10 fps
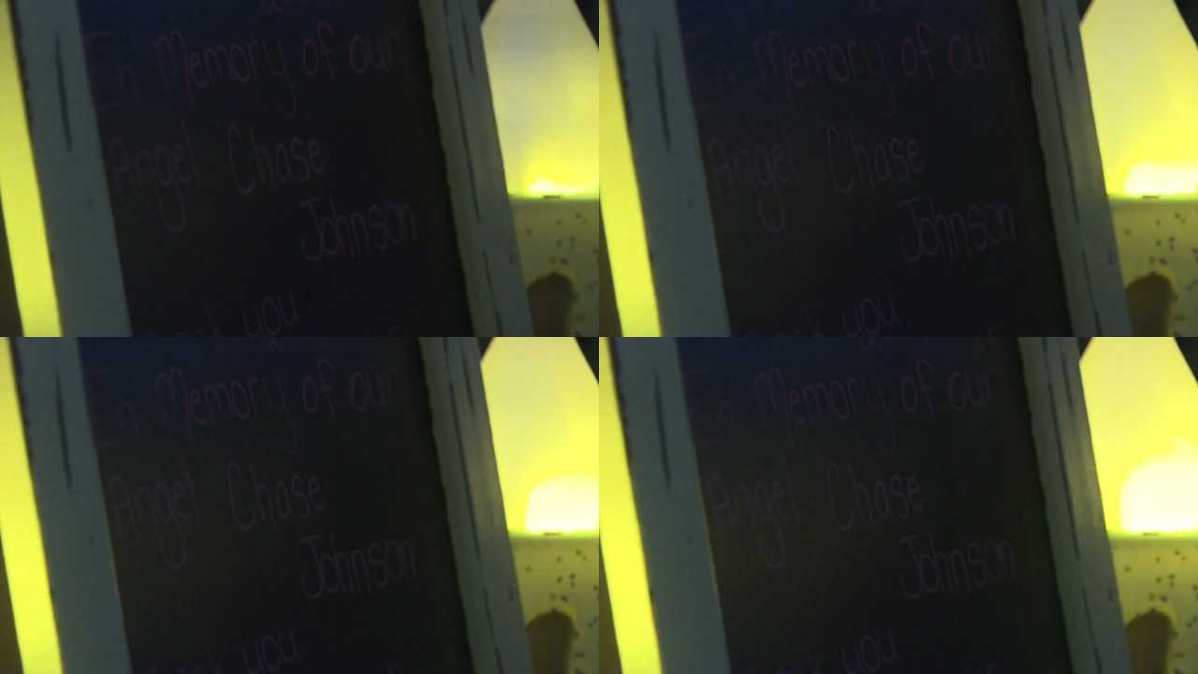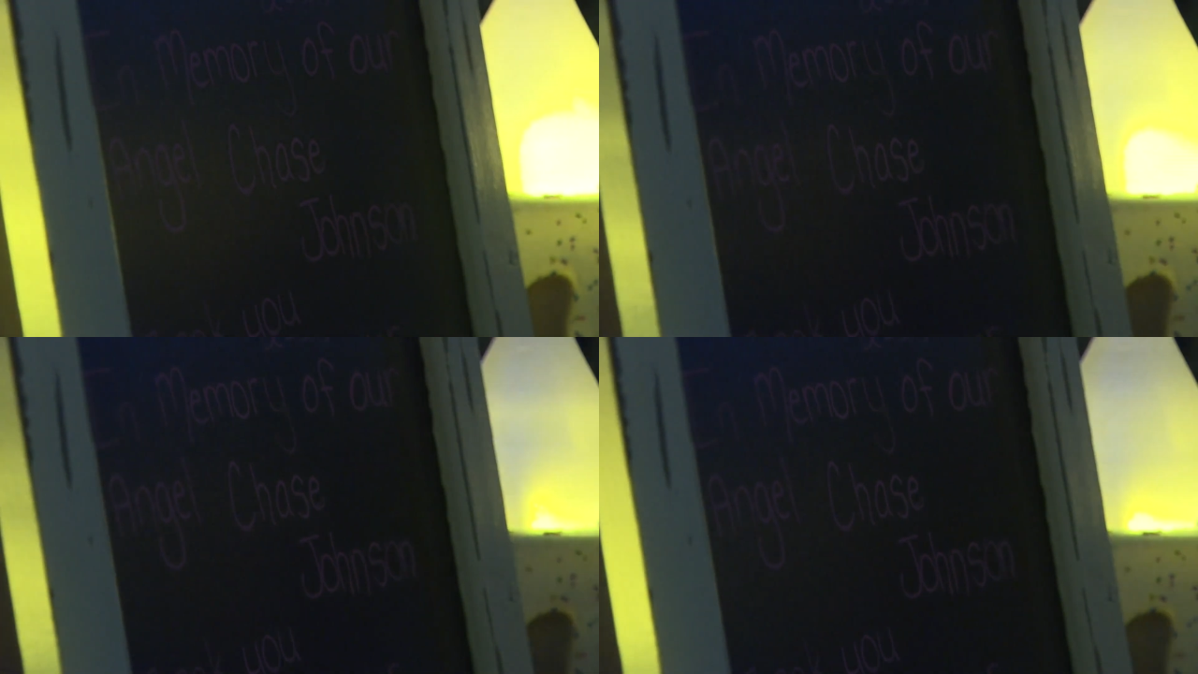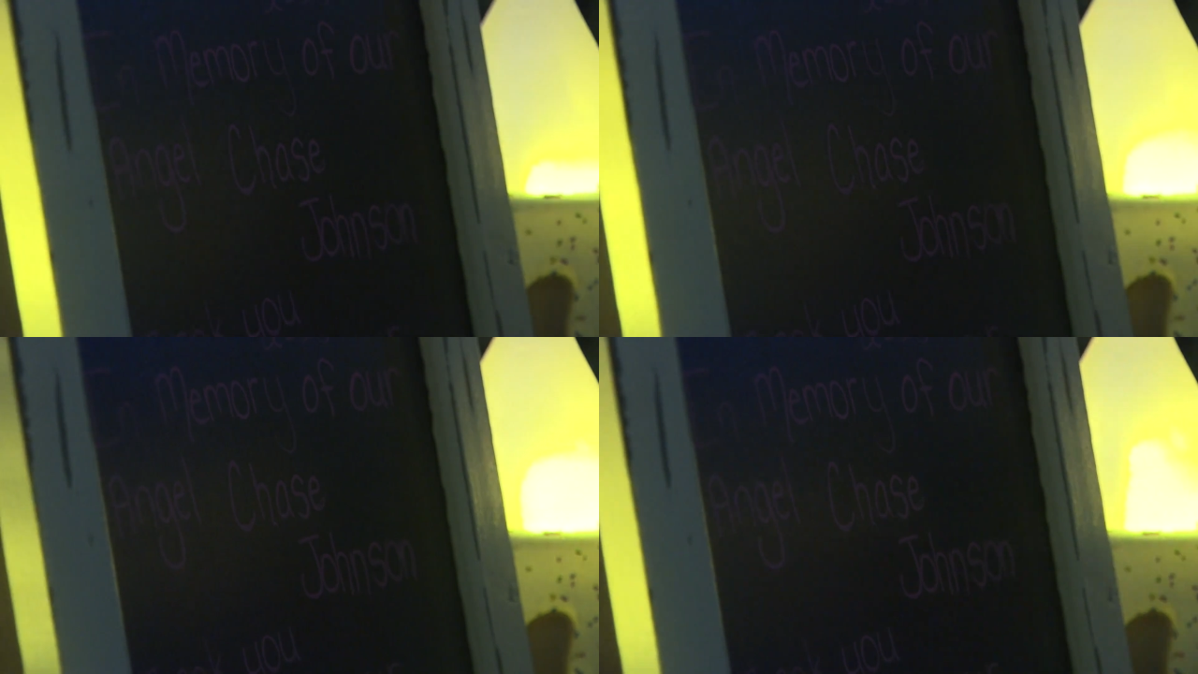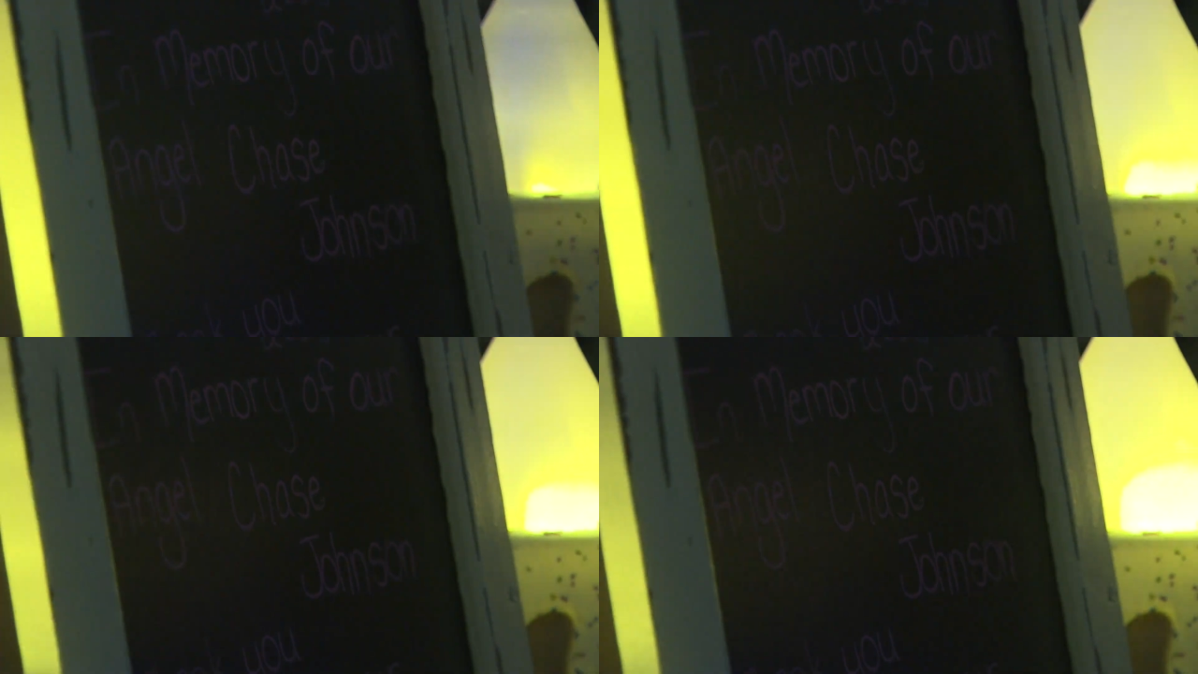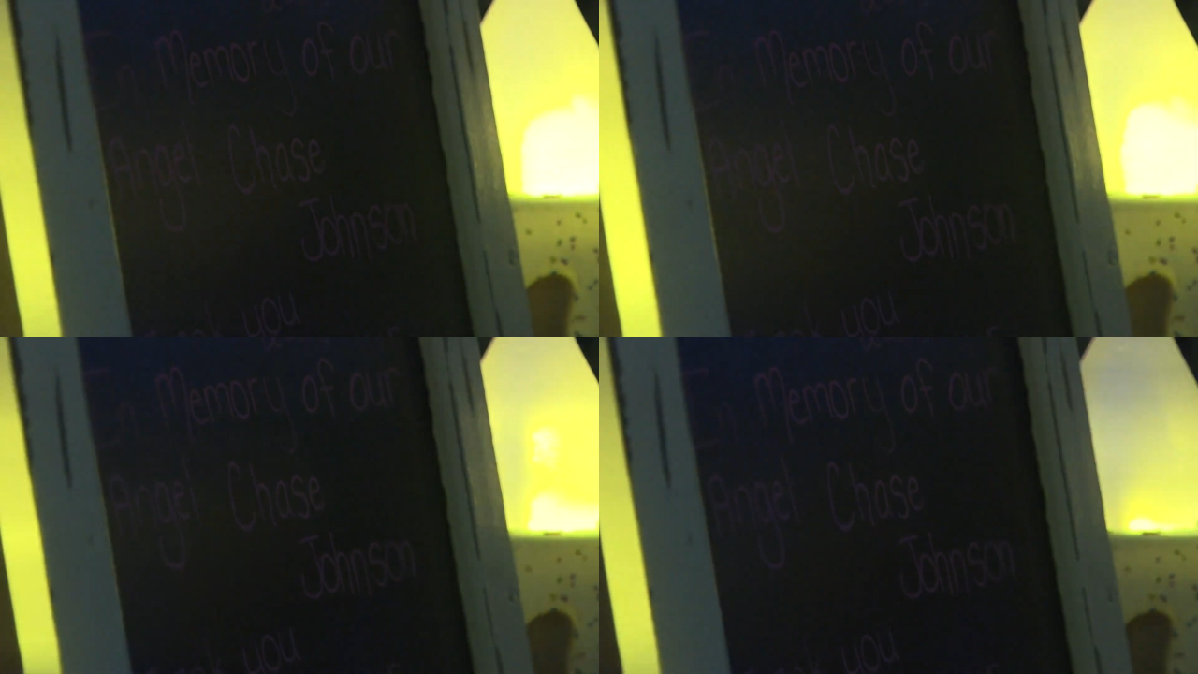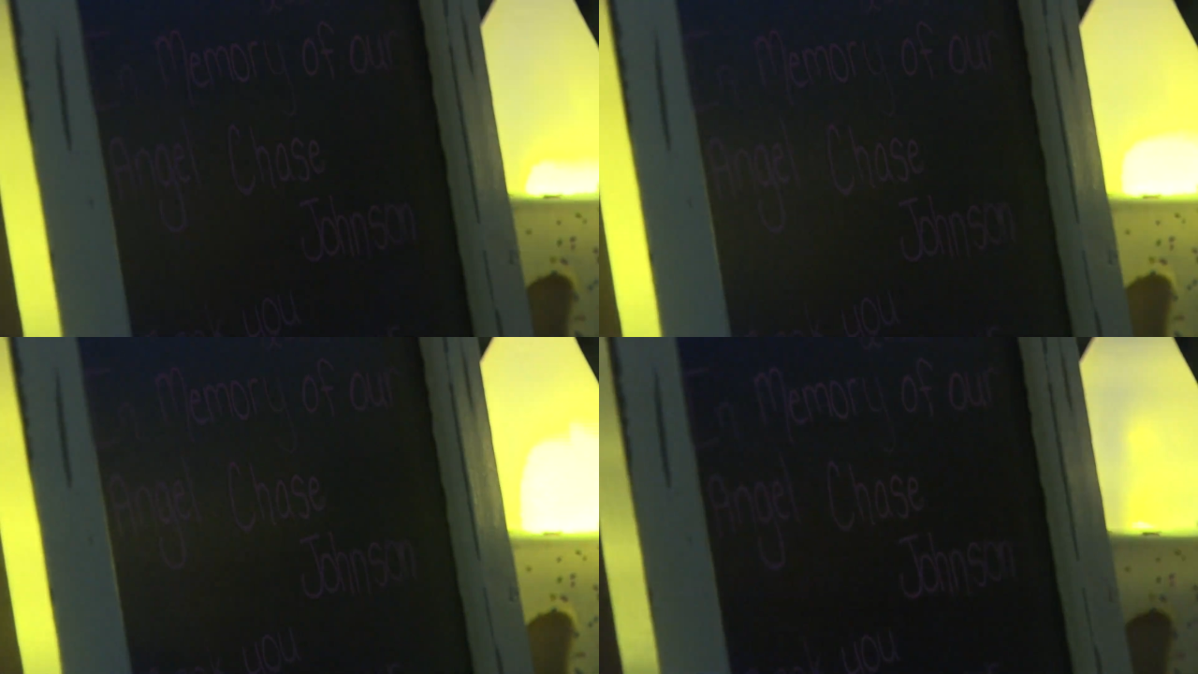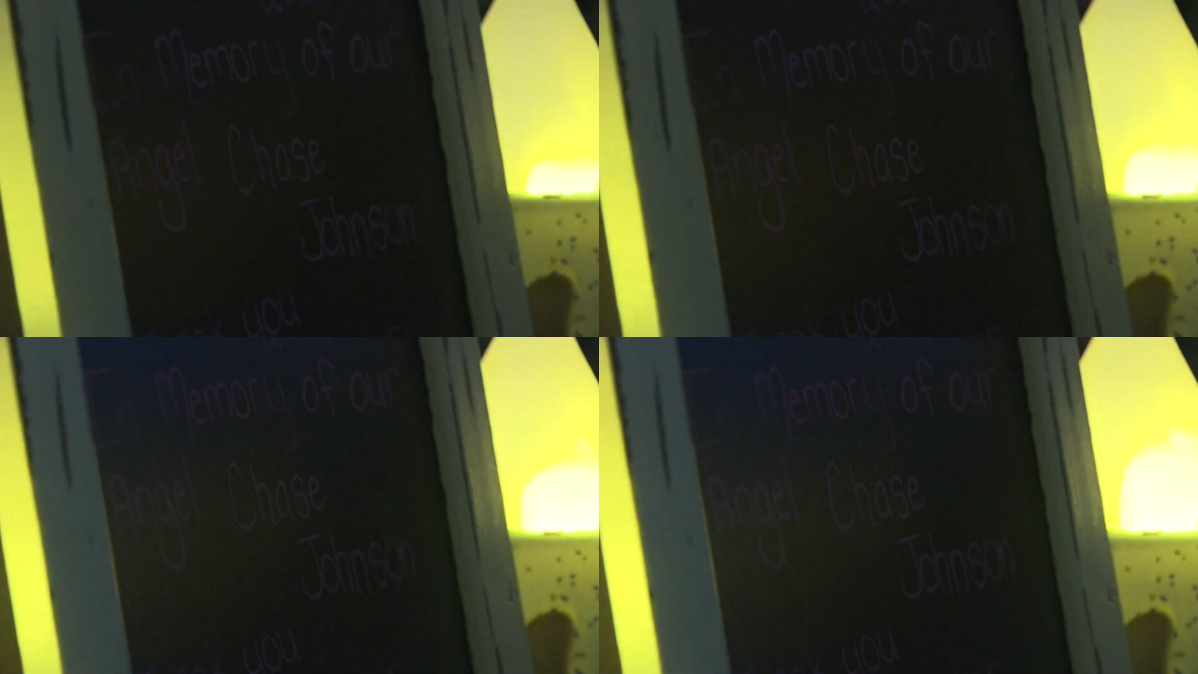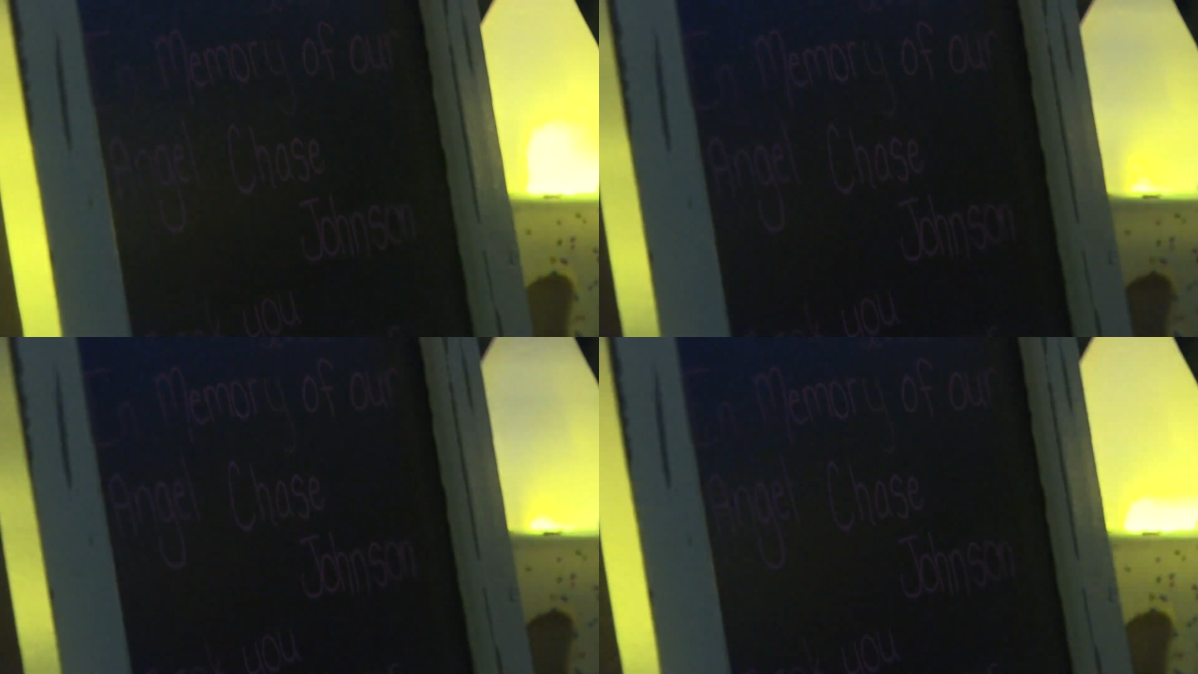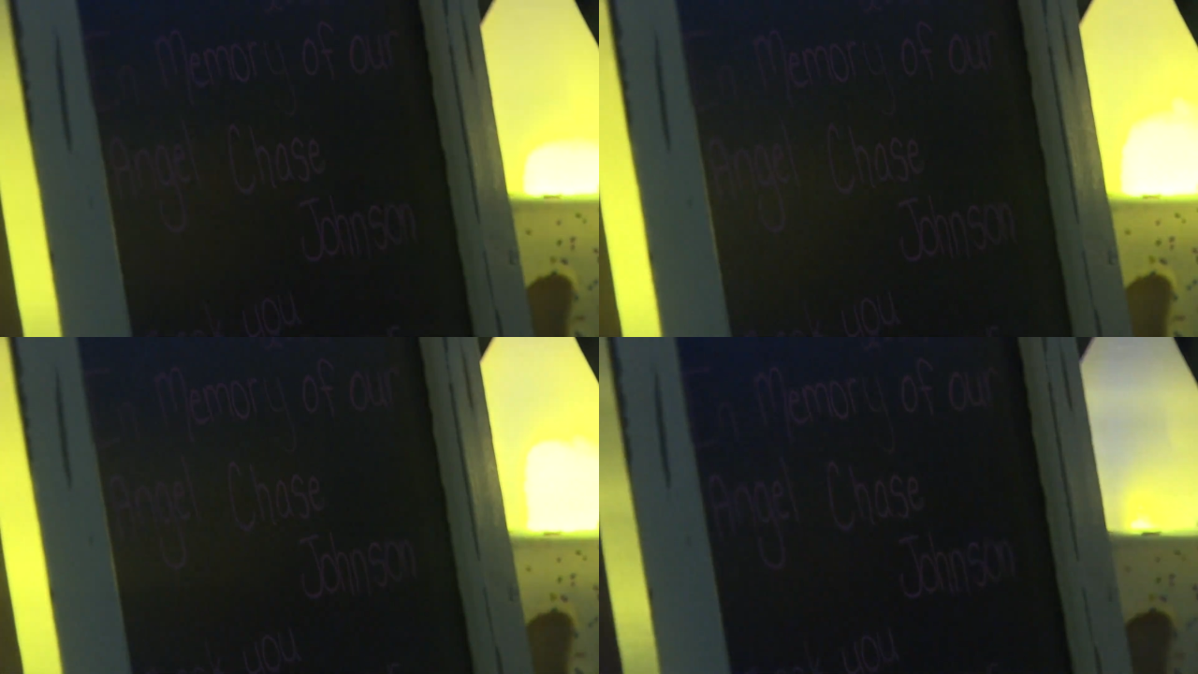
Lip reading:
No face is visible, so there are no lips to read.